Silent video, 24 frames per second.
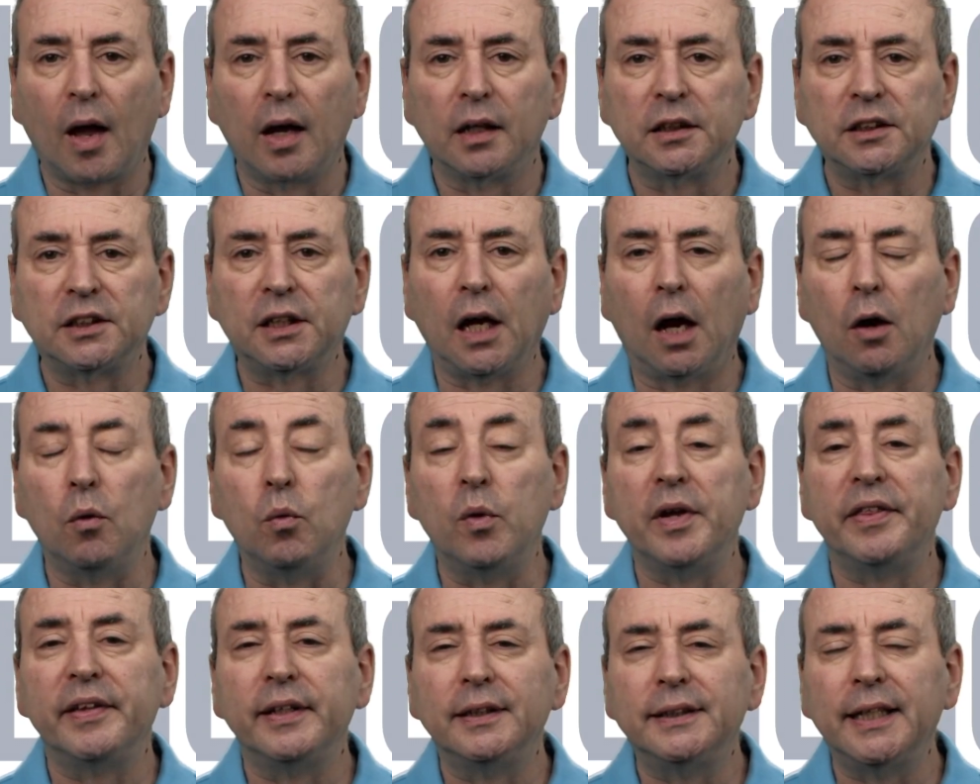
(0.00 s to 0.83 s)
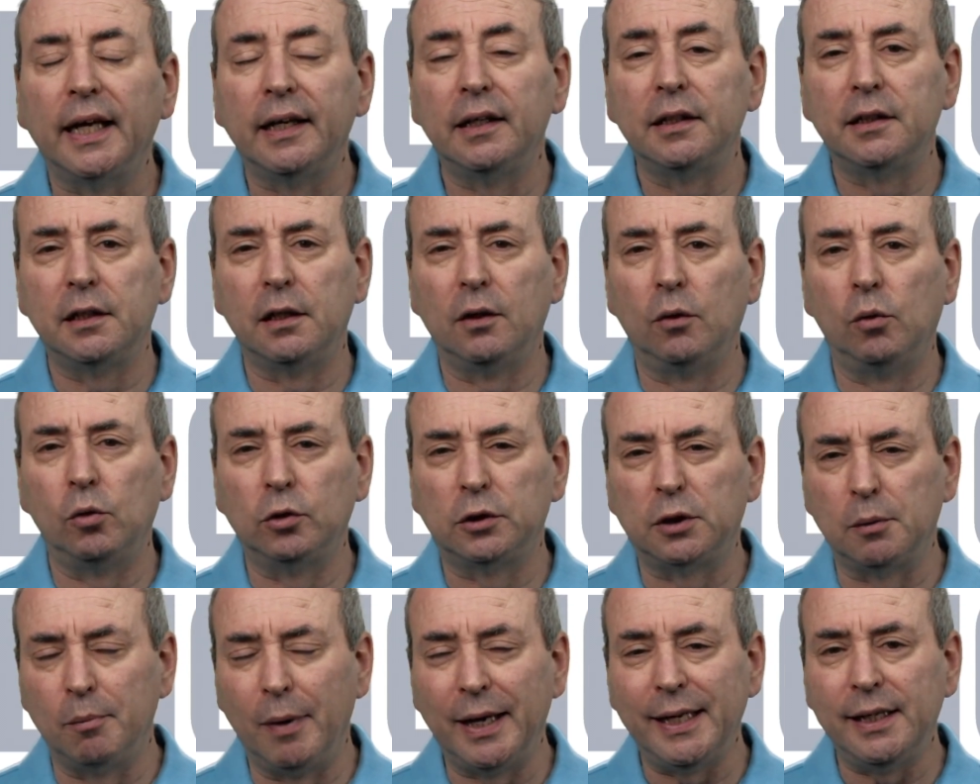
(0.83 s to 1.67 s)
So with intelligent
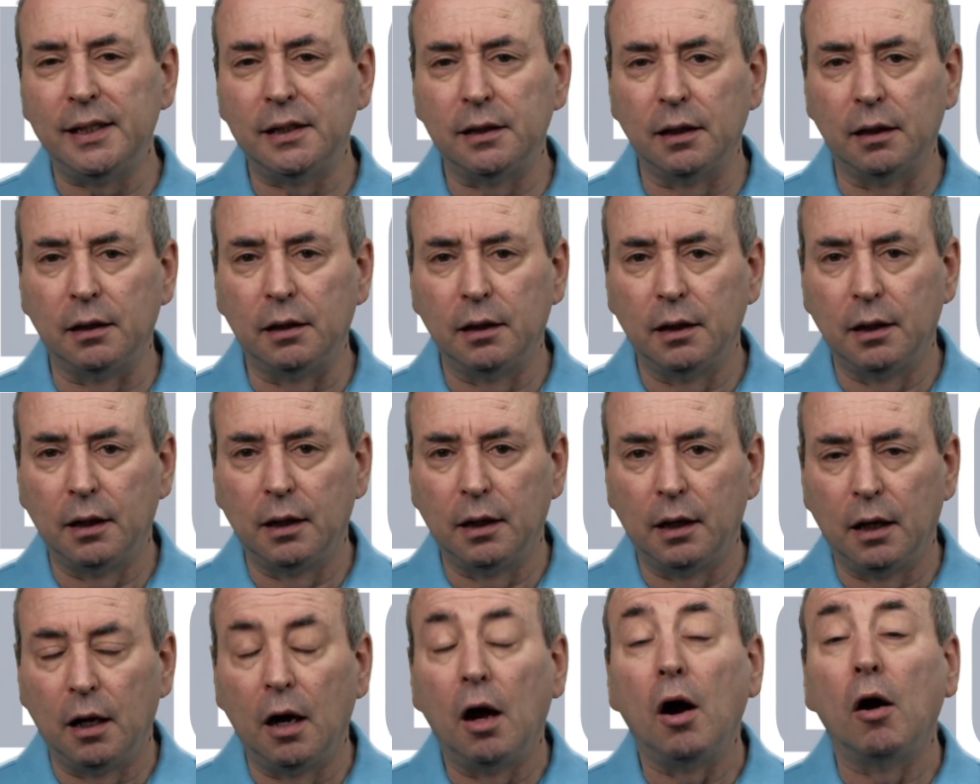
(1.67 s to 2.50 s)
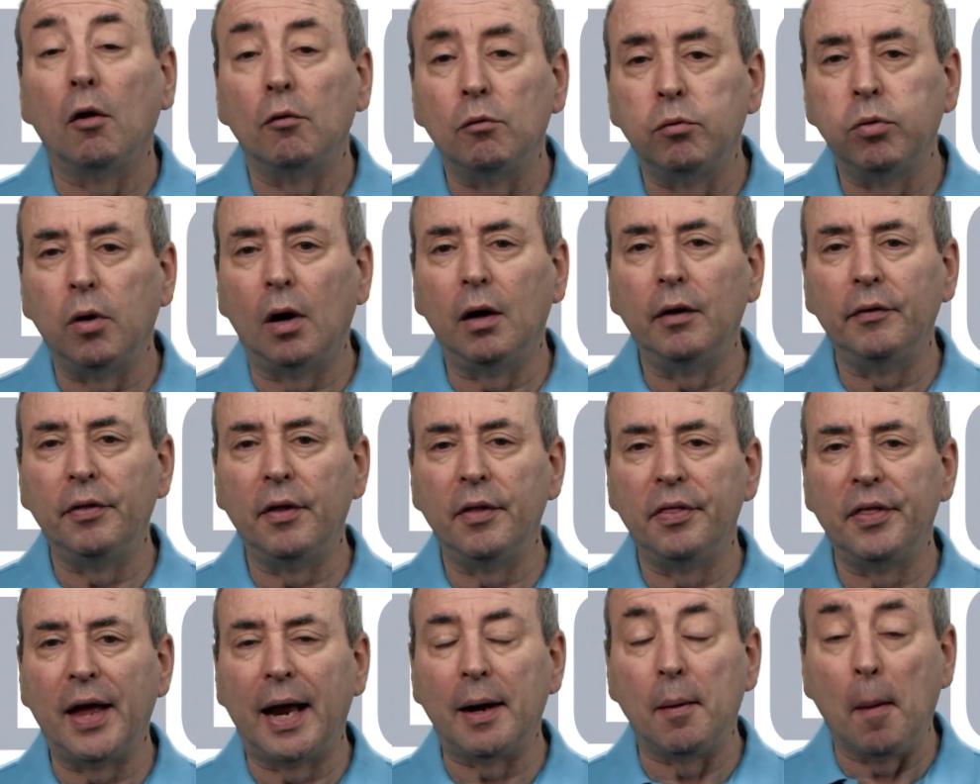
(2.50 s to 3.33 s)
automation, rather
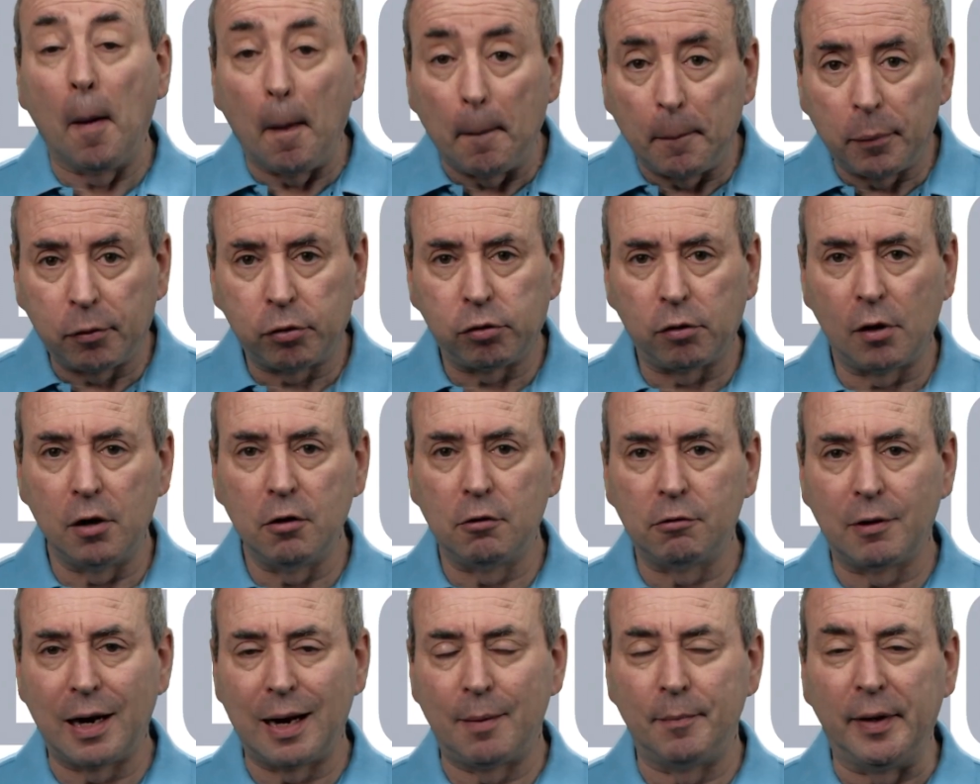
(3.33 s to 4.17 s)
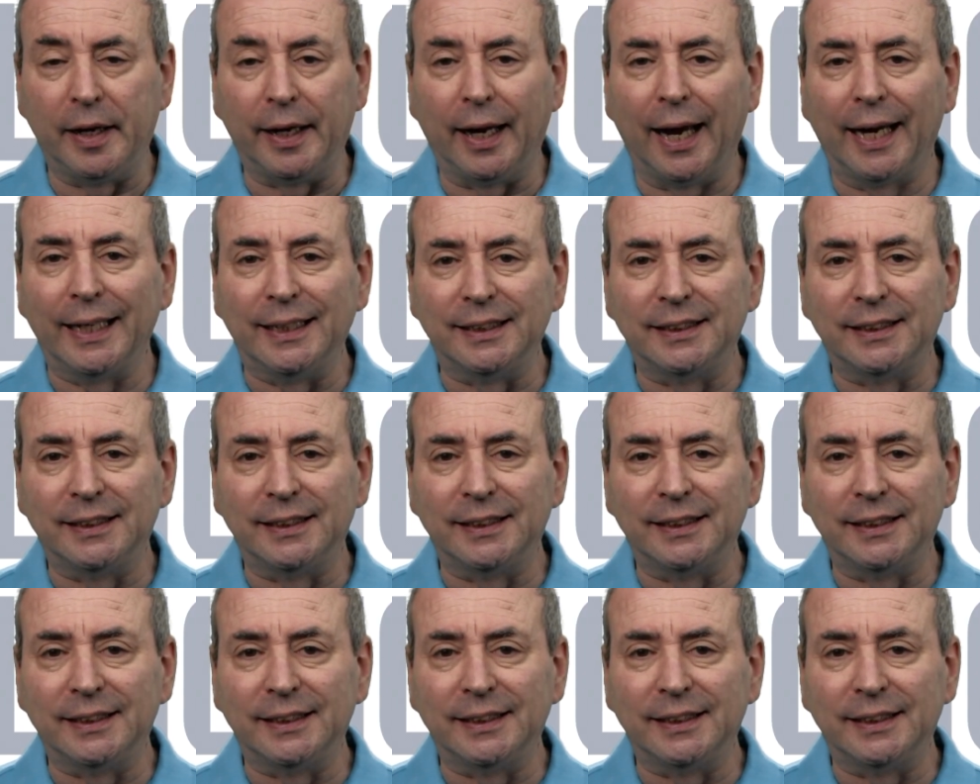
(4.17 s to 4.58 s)
than programming a